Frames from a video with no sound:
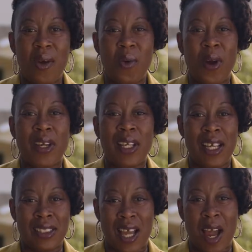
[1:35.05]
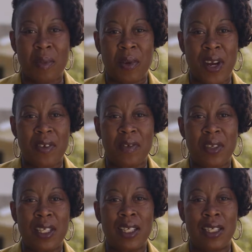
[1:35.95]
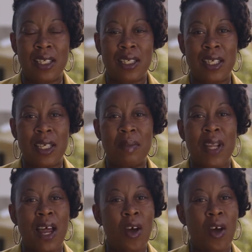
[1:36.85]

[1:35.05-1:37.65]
Working as an operator for the Linden Leap not